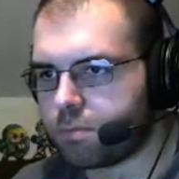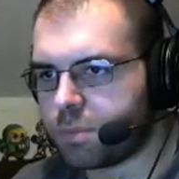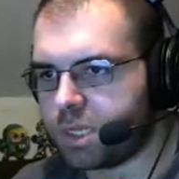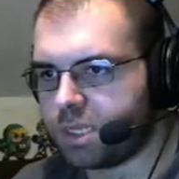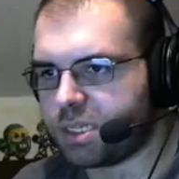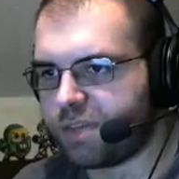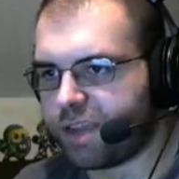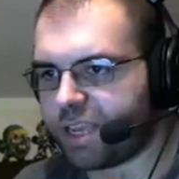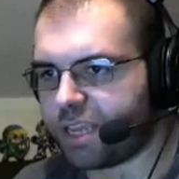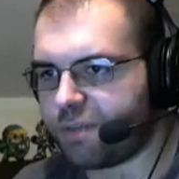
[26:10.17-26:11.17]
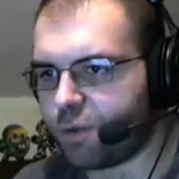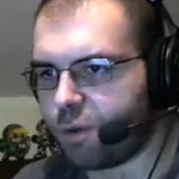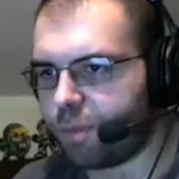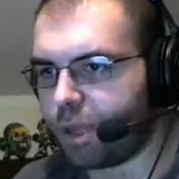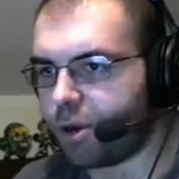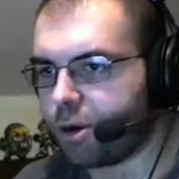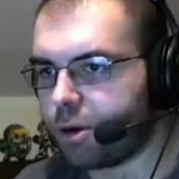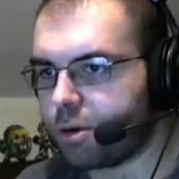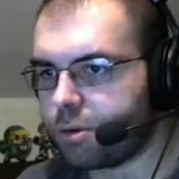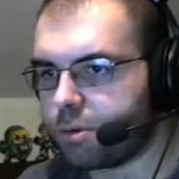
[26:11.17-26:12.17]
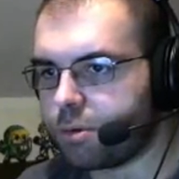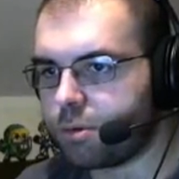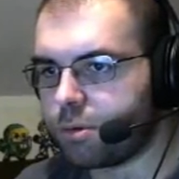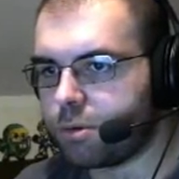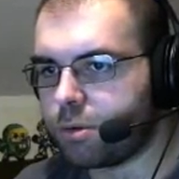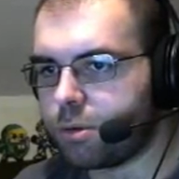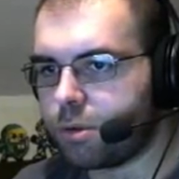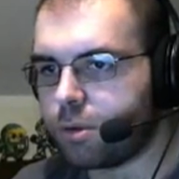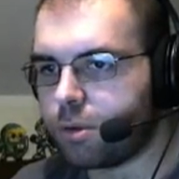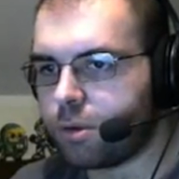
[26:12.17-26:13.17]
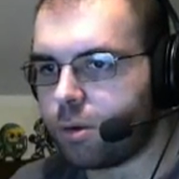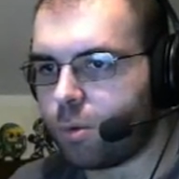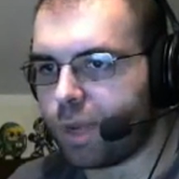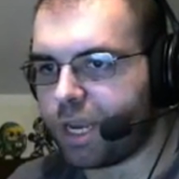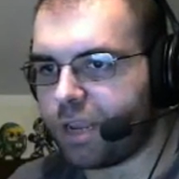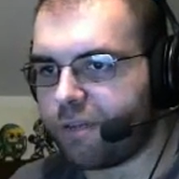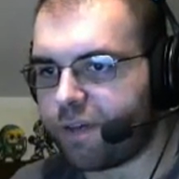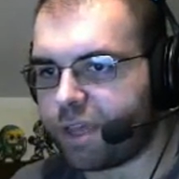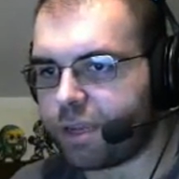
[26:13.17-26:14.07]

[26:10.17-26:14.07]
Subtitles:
See if I can give you a better Wendy fight.